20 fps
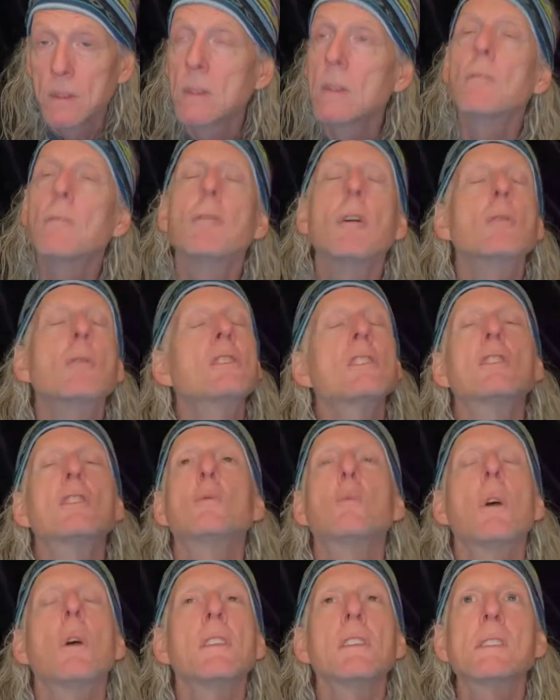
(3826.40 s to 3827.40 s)
Folks, this
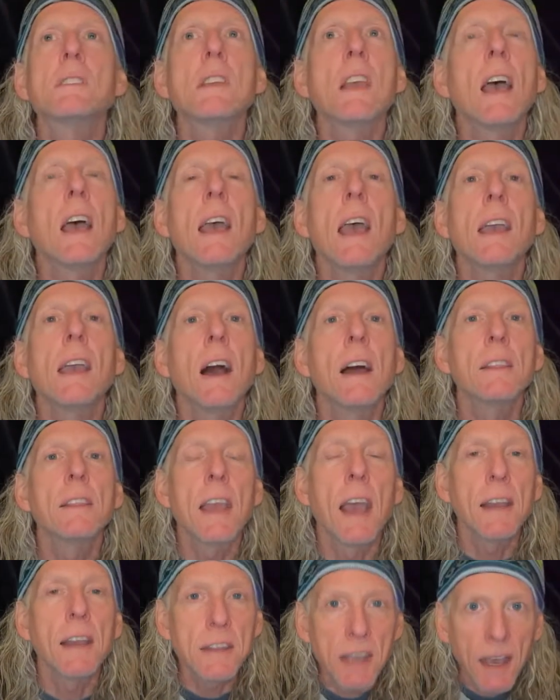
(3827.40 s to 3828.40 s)
is where the CIA got
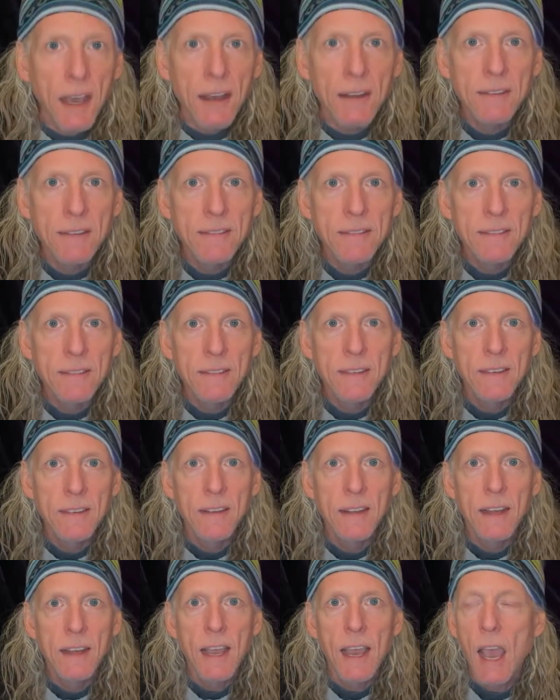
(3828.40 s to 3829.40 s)
the idea.
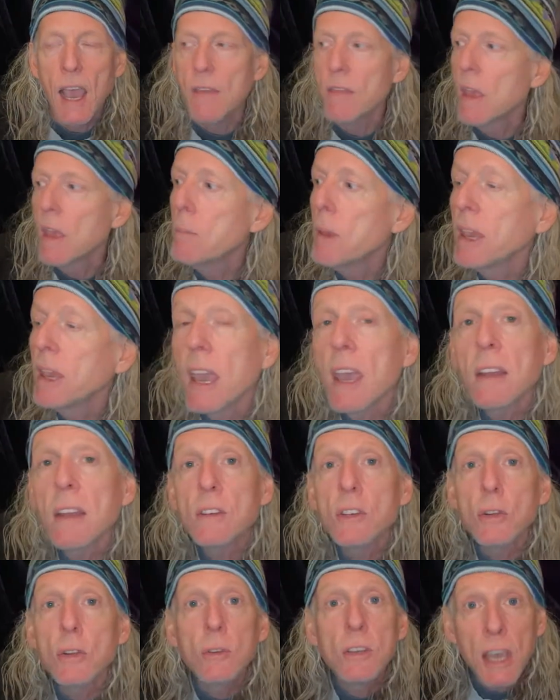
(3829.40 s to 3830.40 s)
And they begin
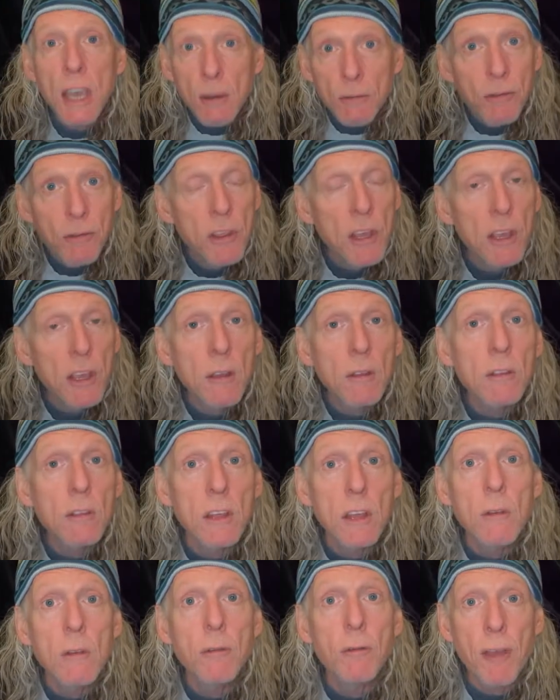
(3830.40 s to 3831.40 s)
to give
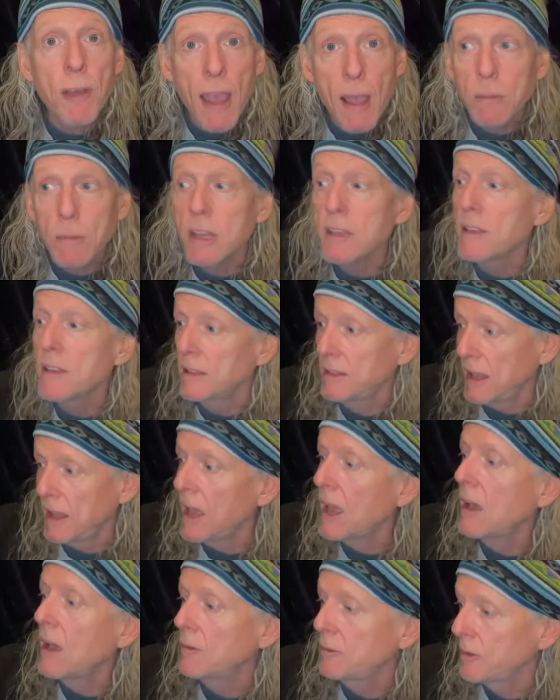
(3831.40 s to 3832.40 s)
the family that they
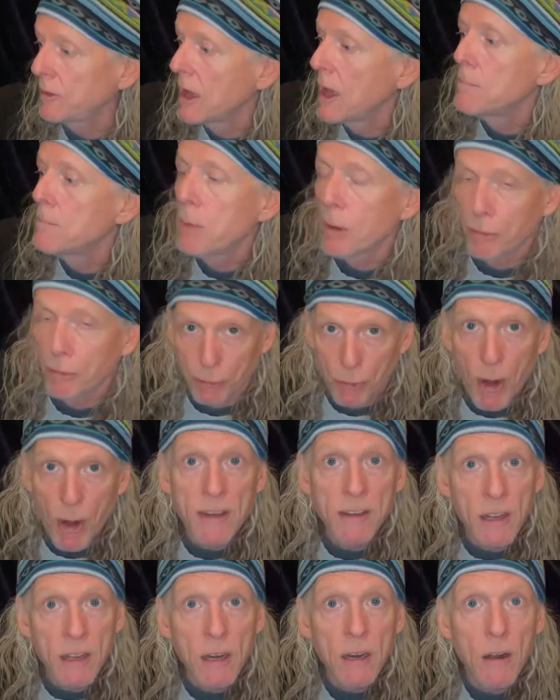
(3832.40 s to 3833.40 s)
have
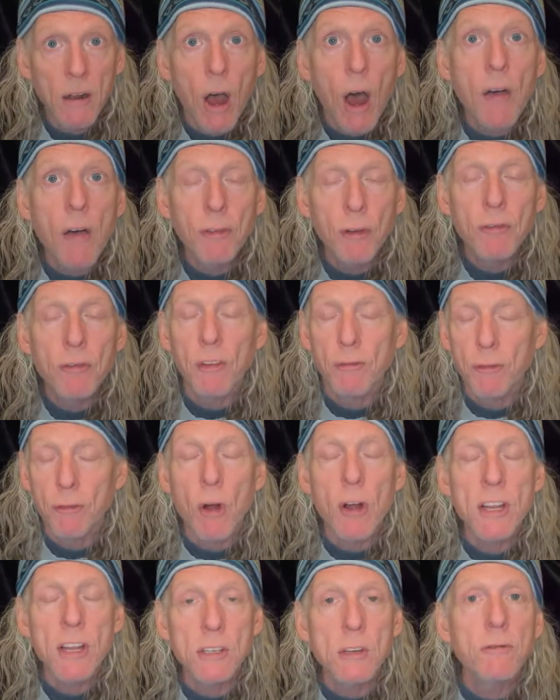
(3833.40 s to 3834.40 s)
befriended off of the
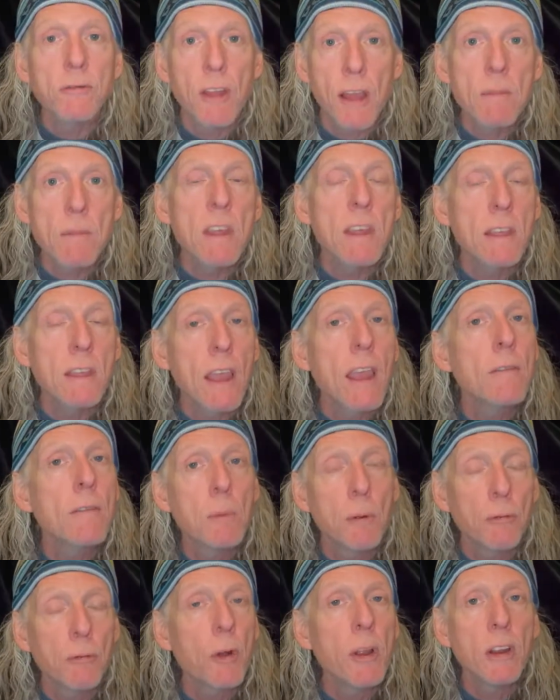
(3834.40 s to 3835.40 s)
Far Eastern family that they have
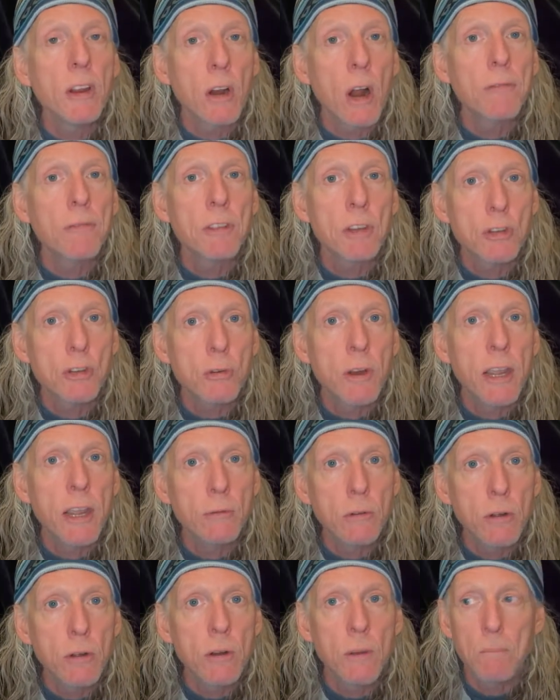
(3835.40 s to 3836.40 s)
befriended off the
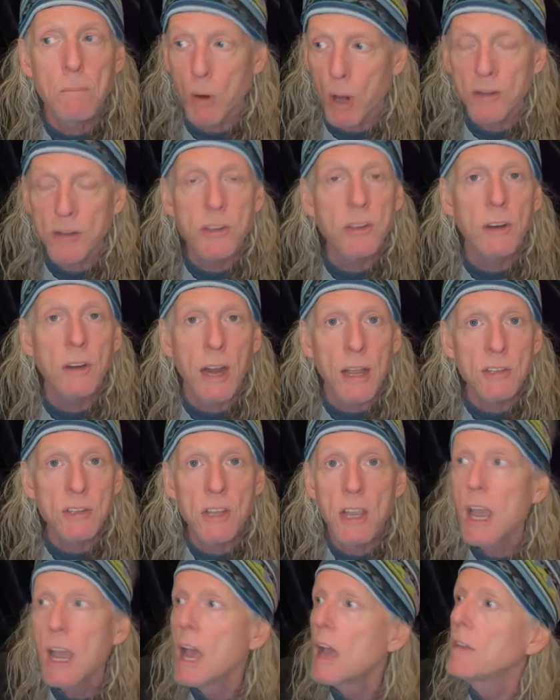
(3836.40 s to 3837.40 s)
trade route and brought to their house,
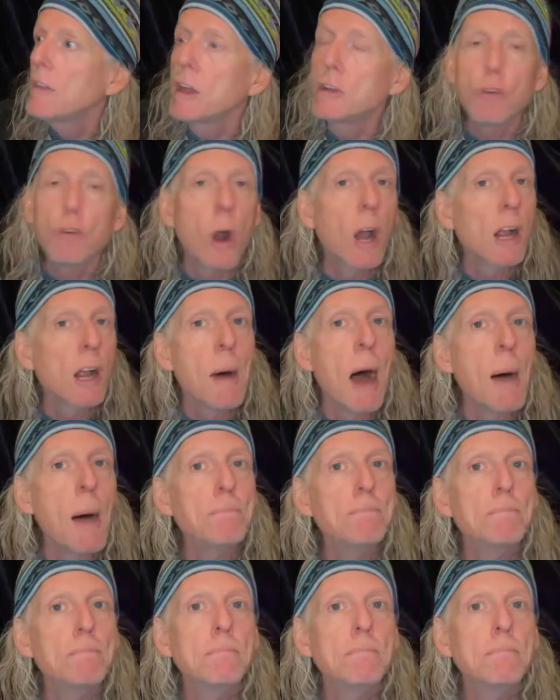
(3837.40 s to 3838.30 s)
they drug them up.